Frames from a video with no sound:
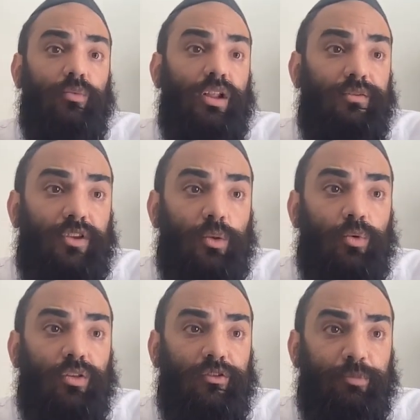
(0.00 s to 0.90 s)
We live in the
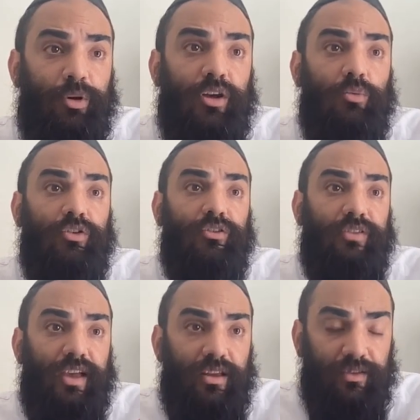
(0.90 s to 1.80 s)
world of Bria, which is
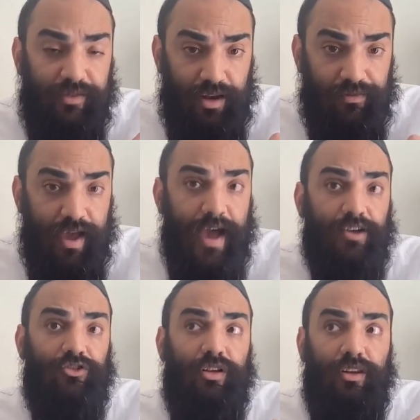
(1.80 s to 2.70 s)
taking the state of
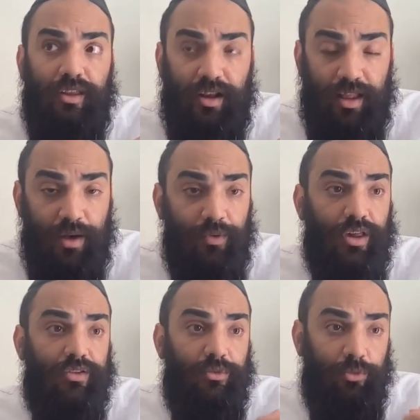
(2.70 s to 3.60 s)
action, then
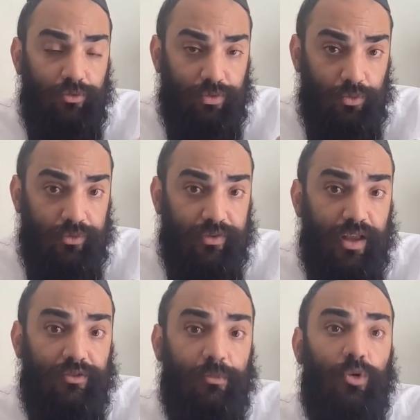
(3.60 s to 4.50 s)
allowing it to move through a
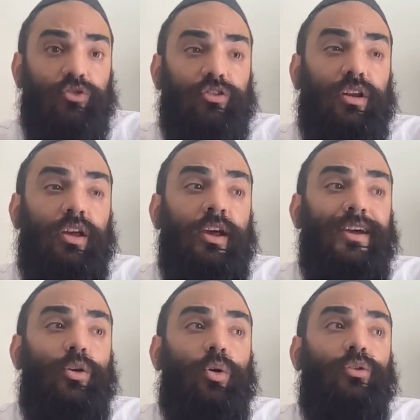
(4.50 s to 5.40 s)
state of emotion
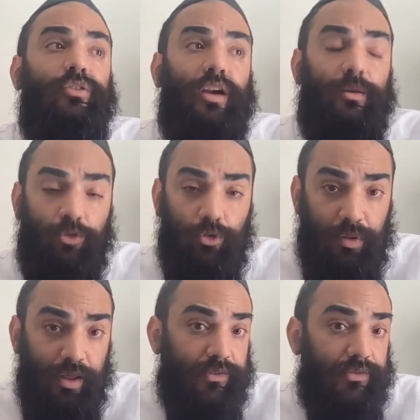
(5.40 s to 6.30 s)
in order to come to a
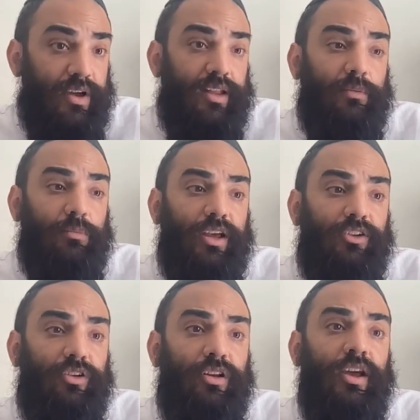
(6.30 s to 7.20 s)
place of
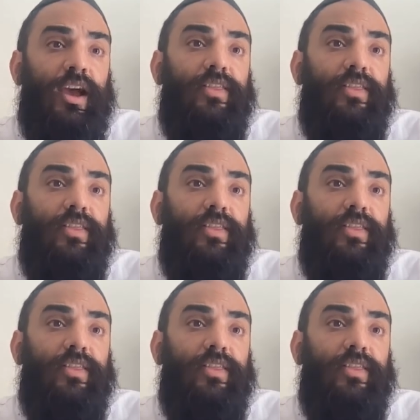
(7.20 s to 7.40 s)
contemplation.